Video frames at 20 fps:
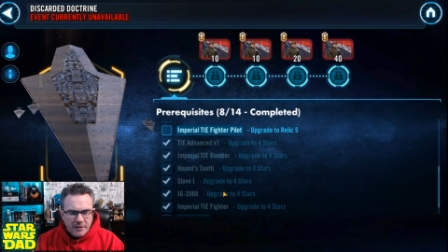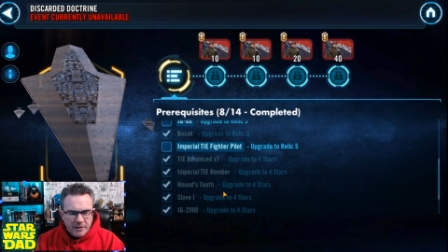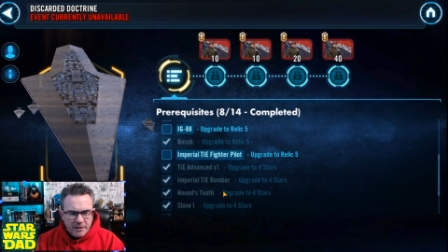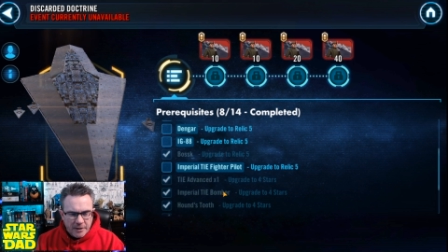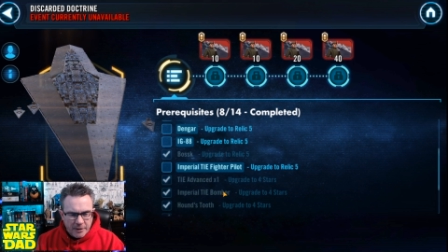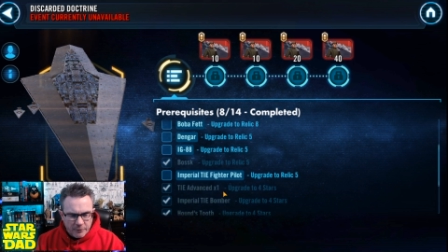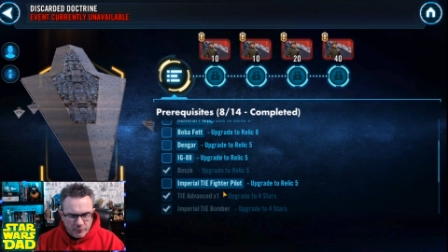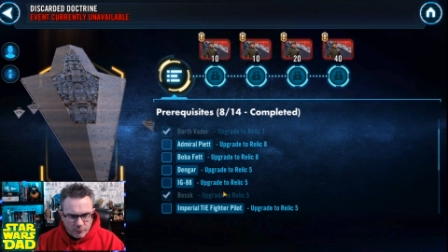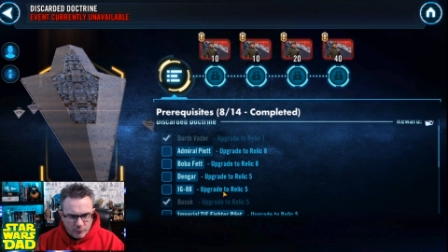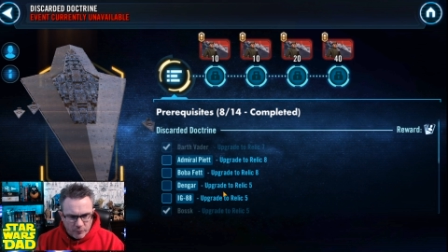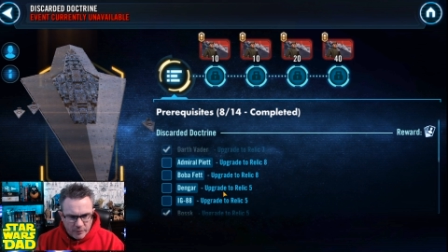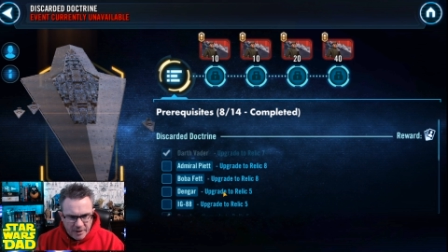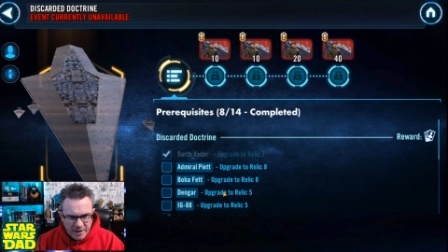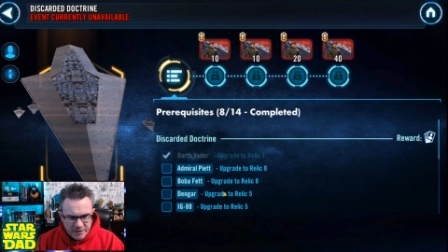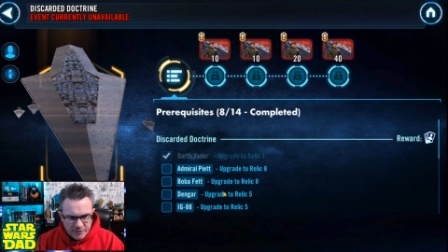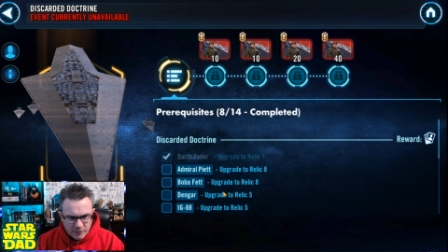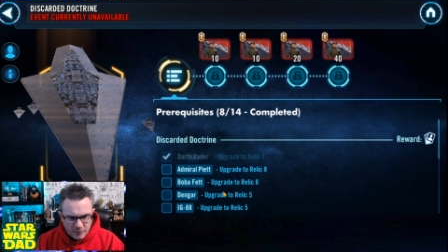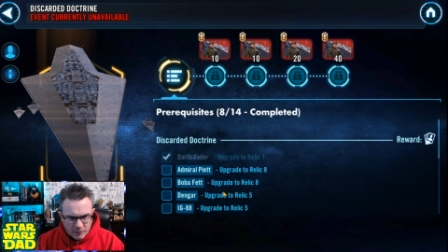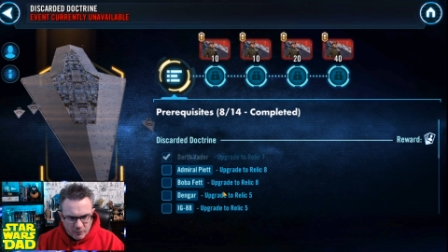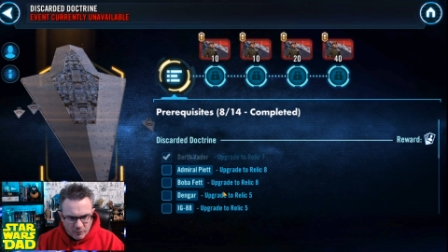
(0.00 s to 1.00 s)
and
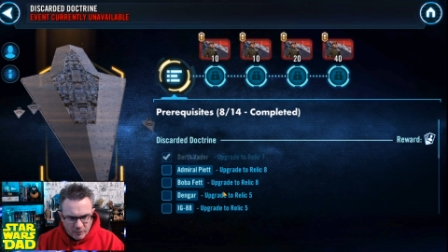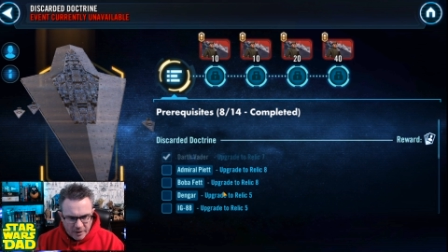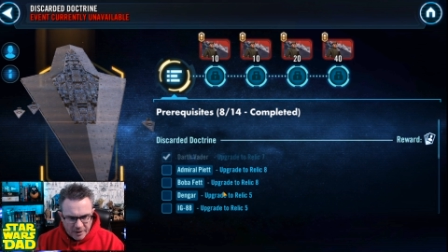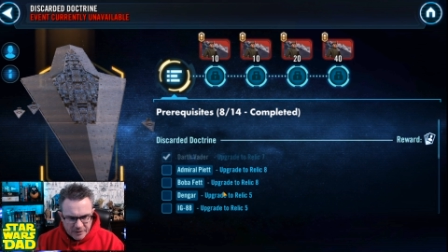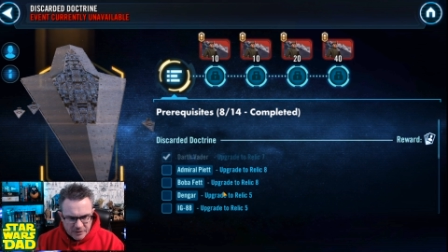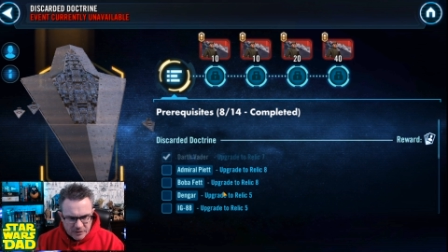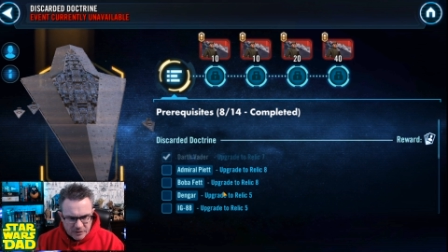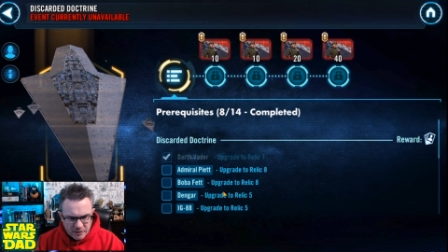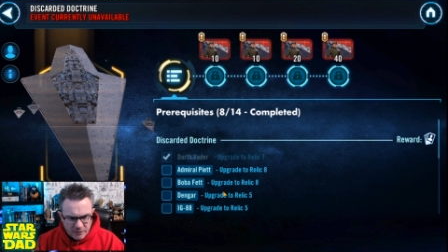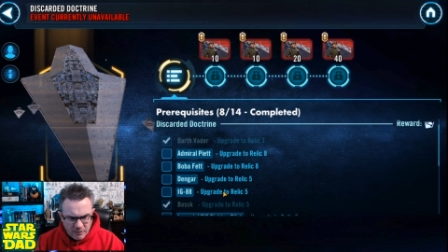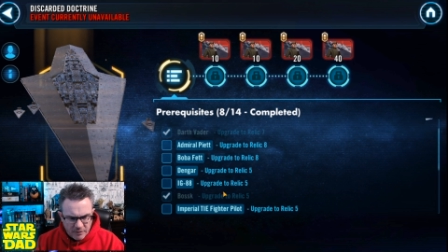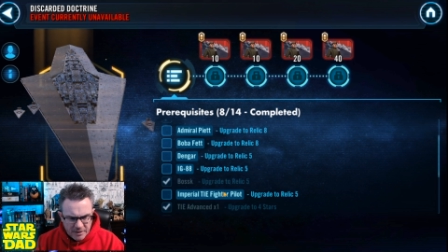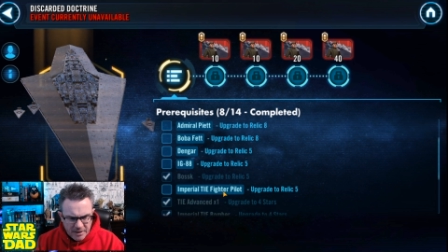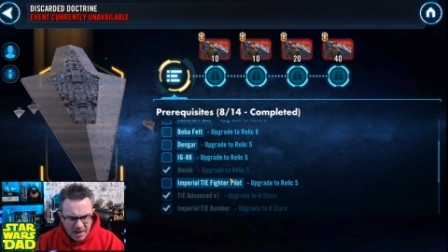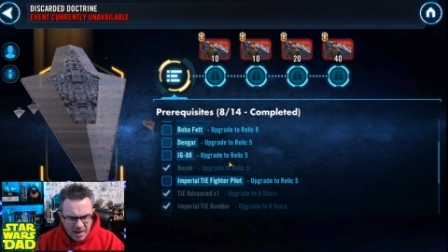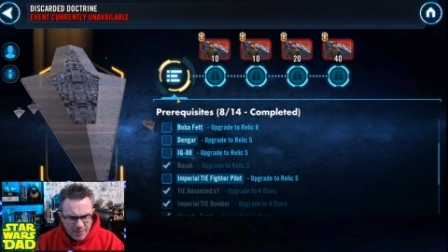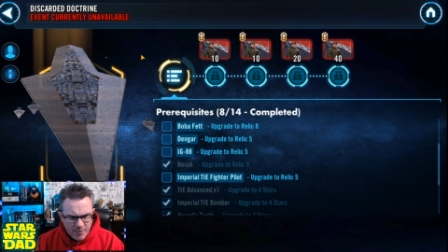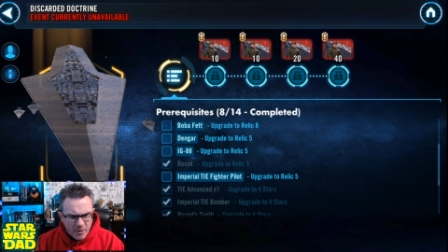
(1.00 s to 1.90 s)
Razor Crest. So, yeah, I'm